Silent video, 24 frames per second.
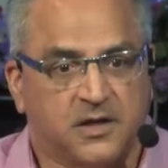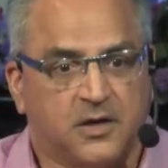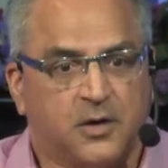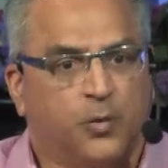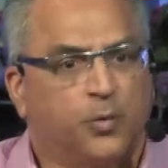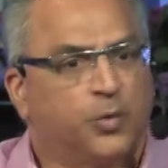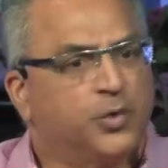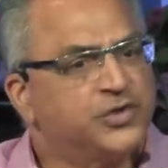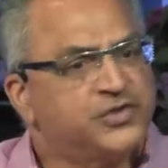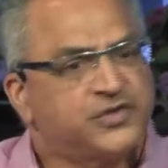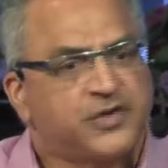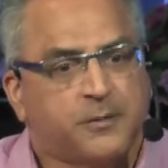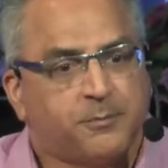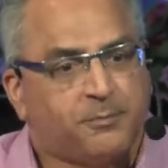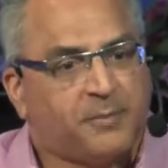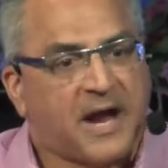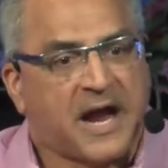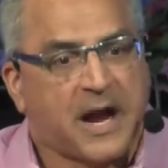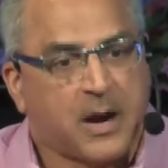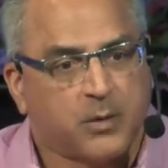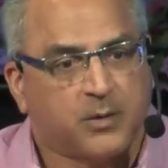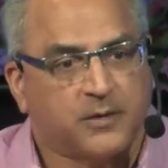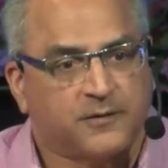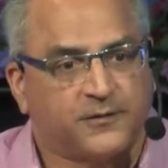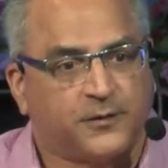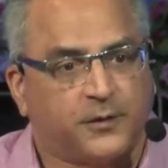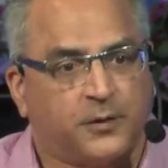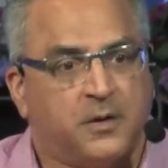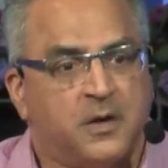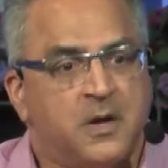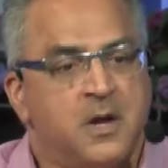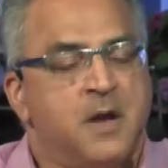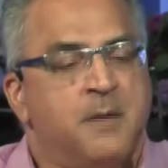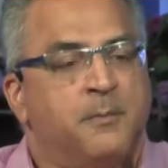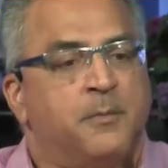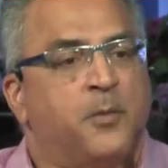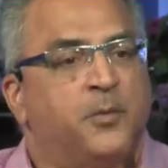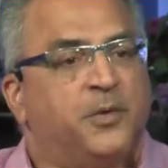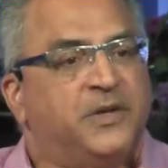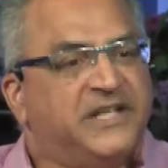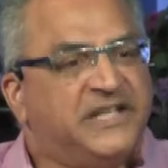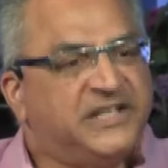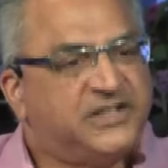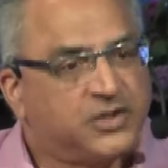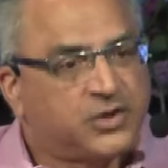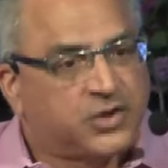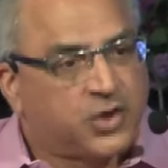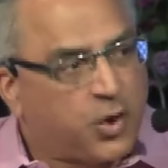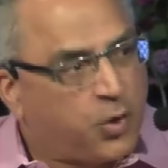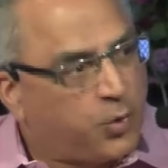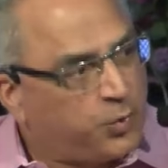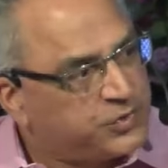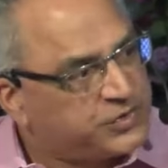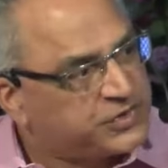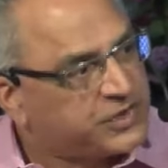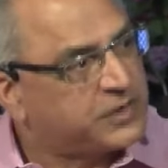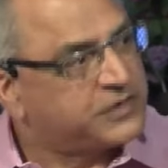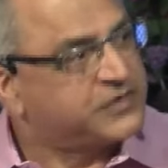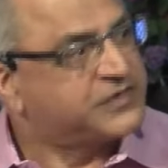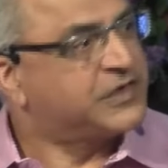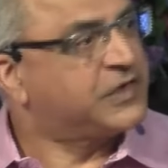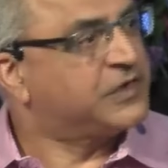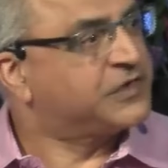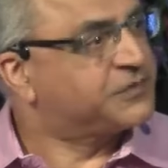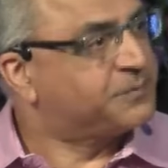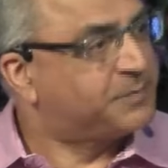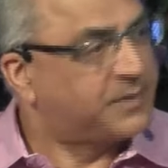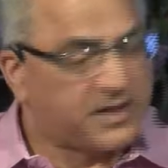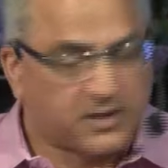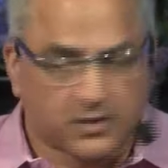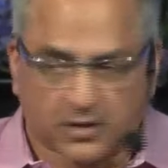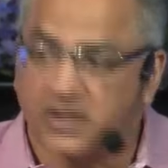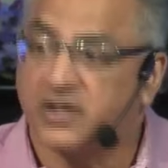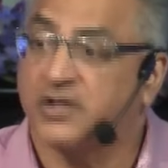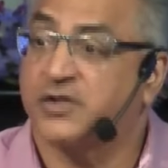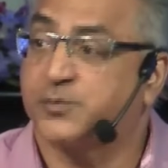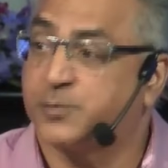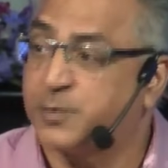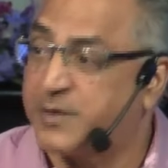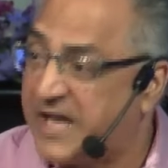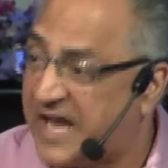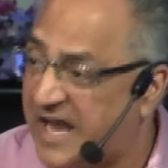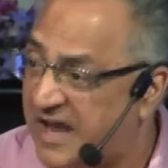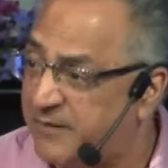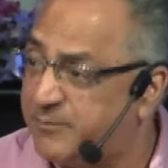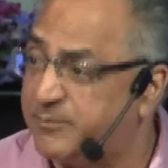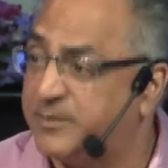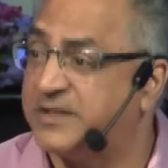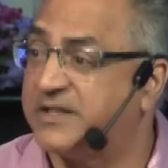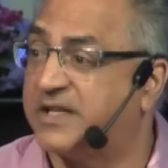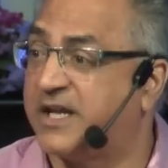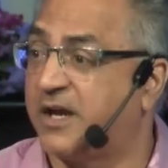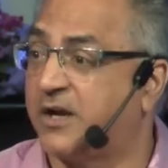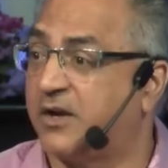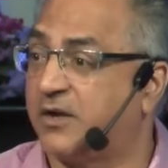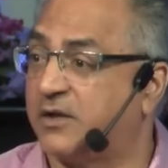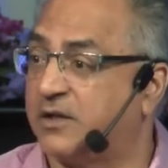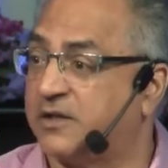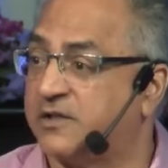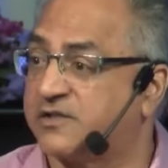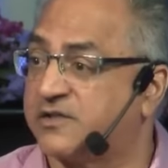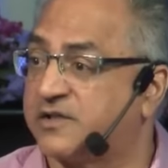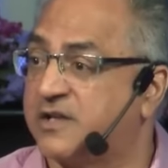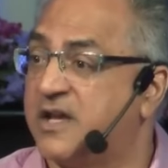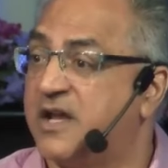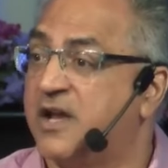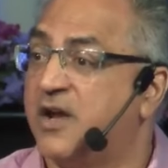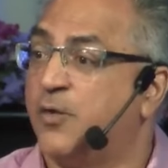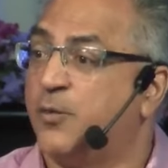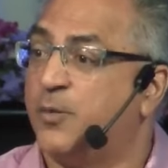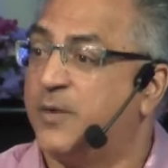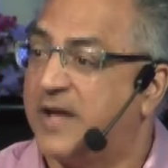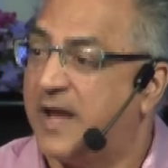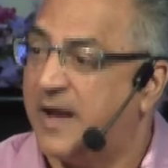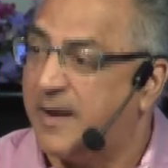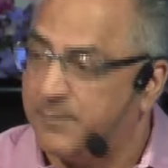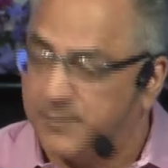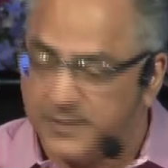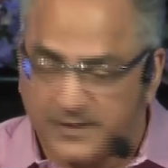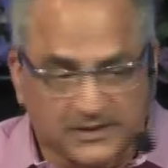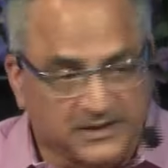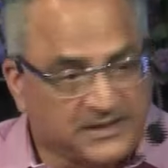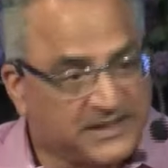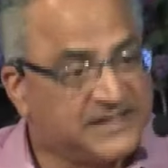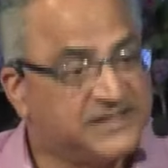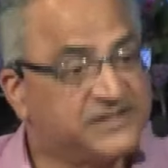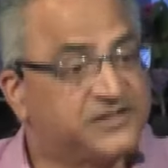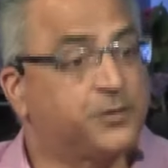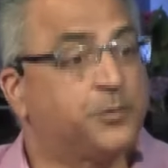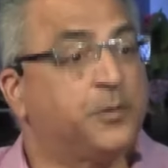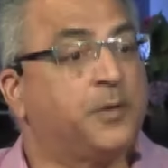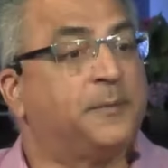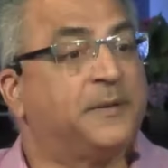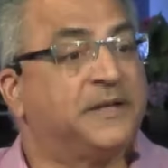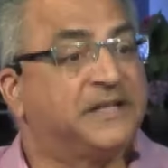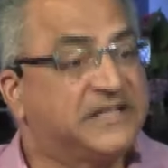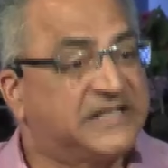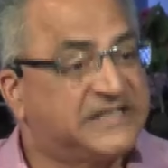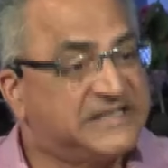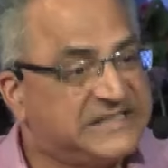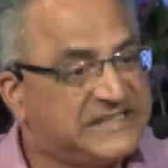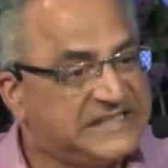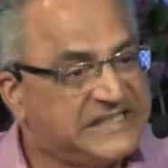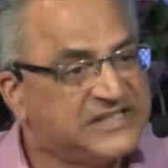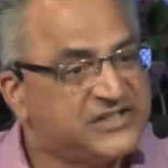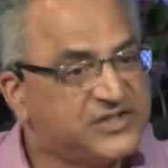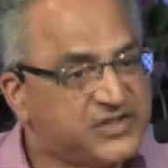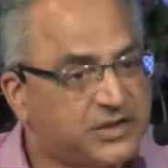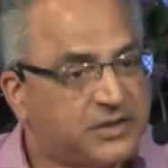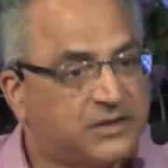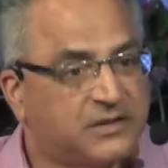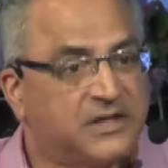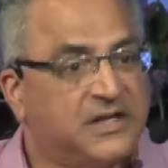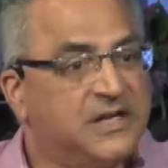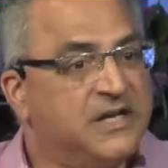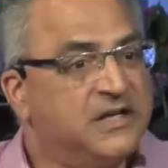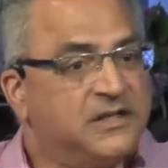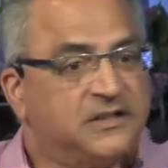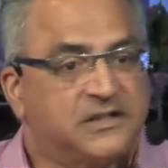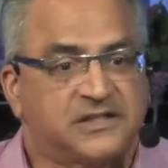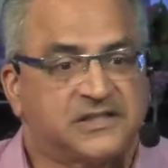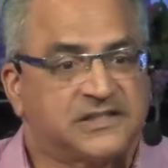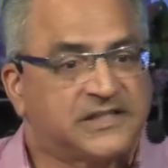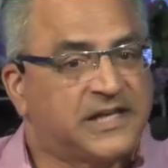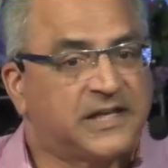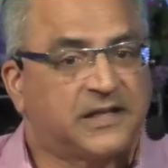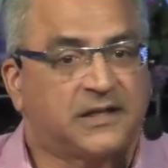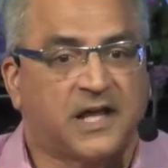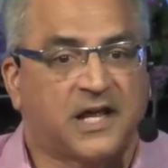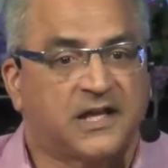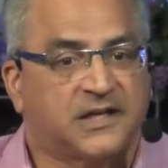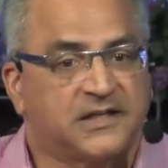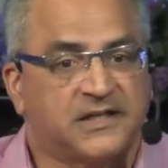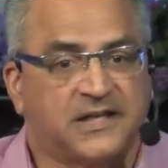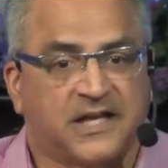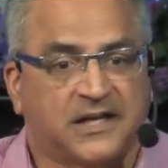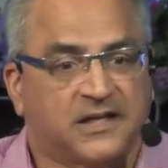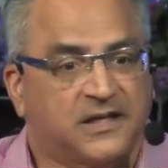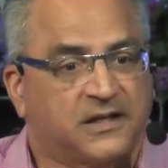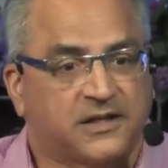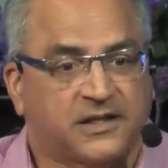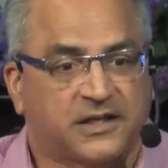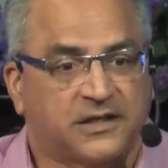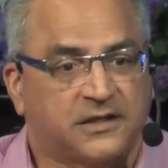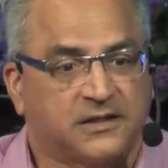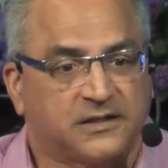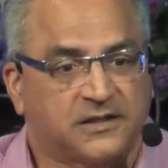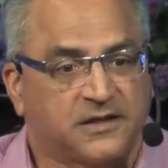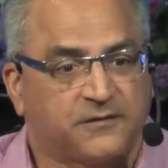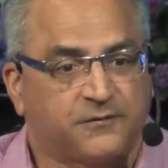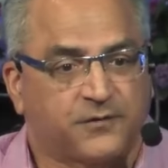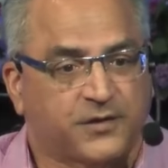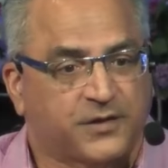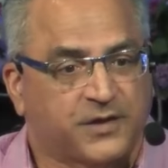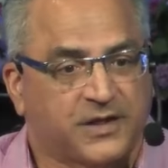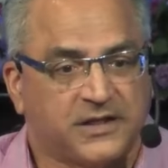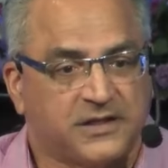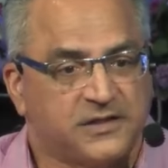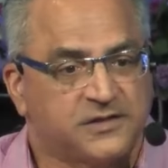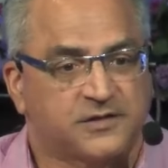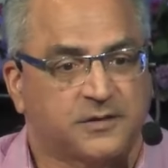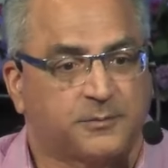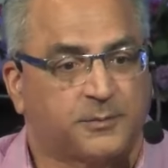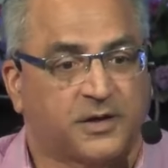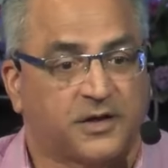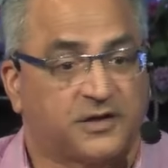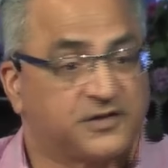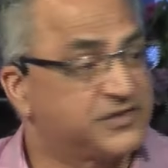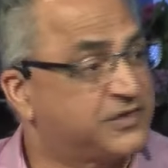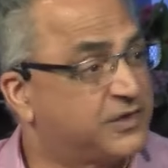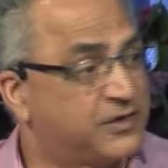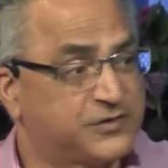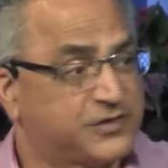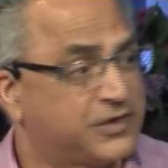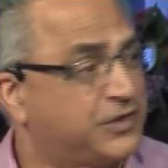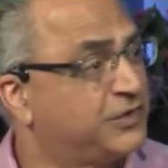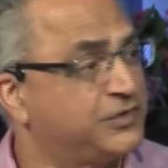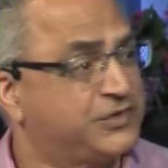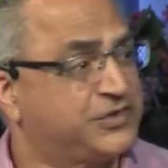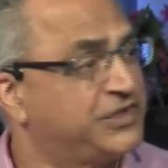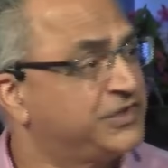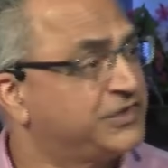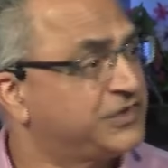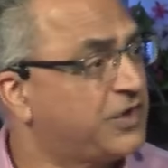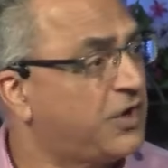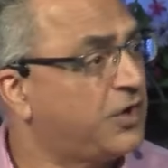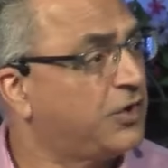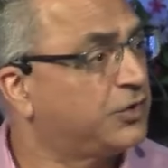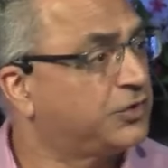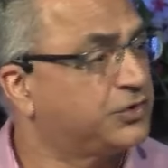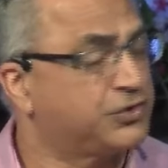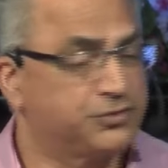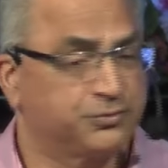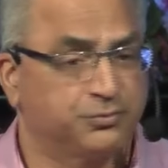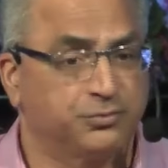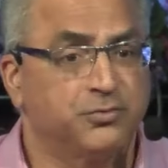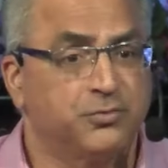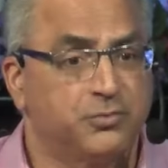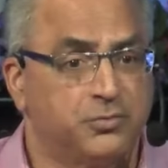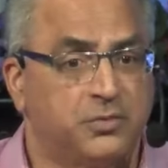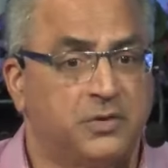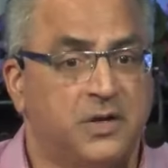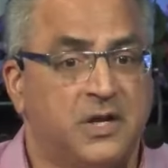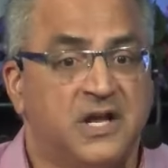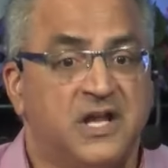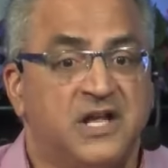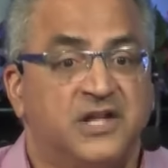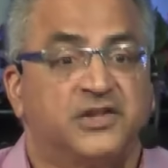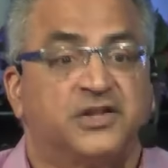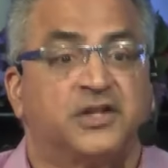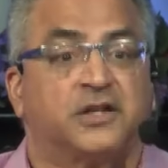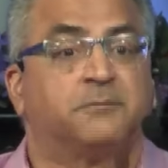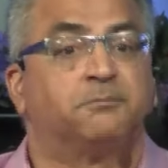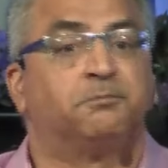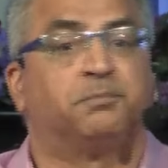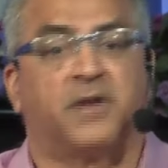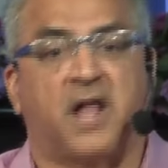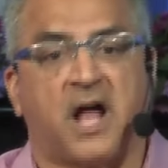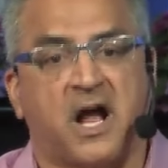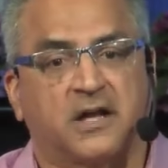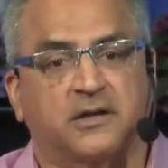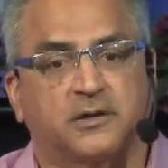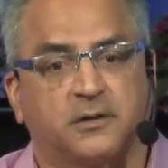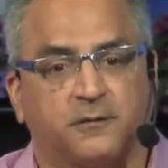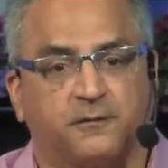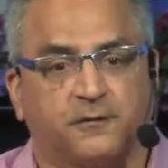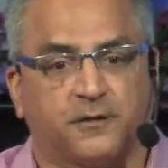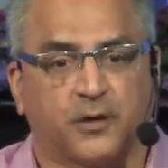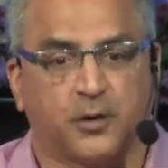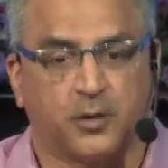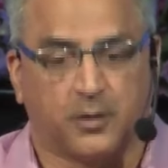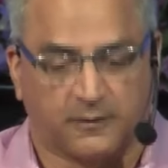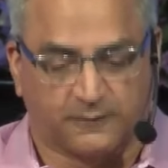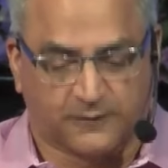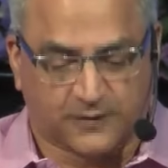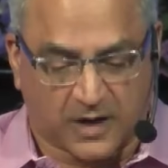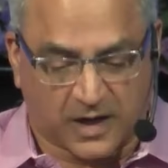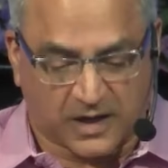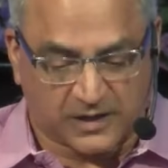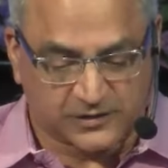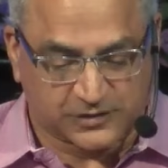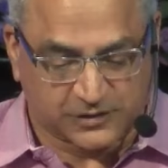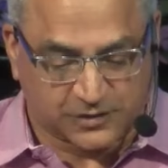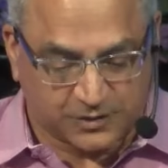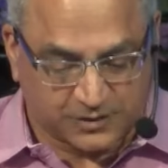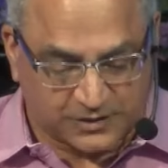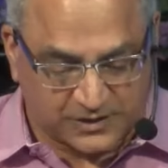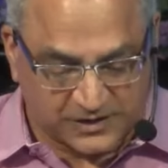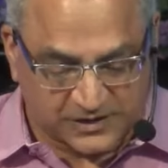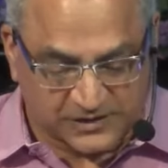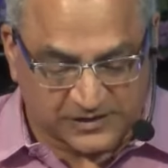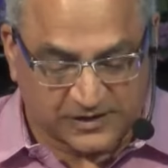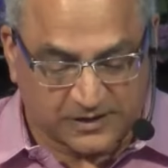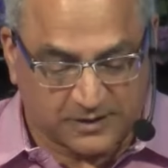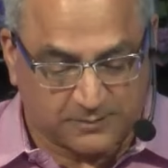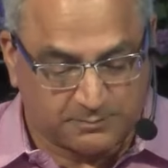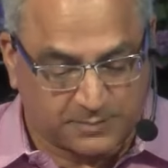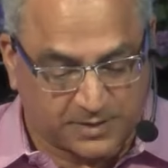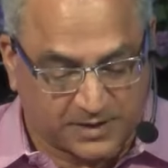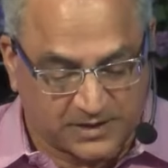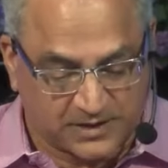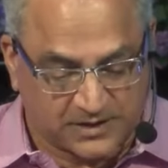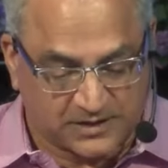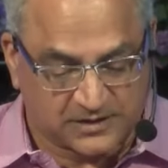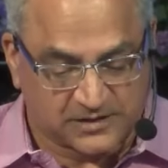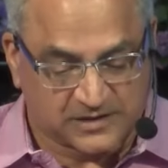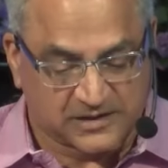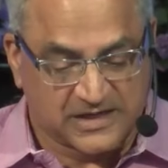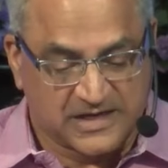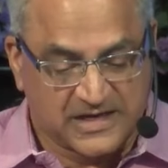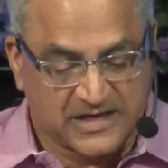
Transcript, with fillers: Words are powerful, but we need to coach ourselves better because we have been careless. We have been lazy. We've been conditioned to say a lot of negative things about ourselves that are, just aren't true, that block the flow of God's goodness and abundance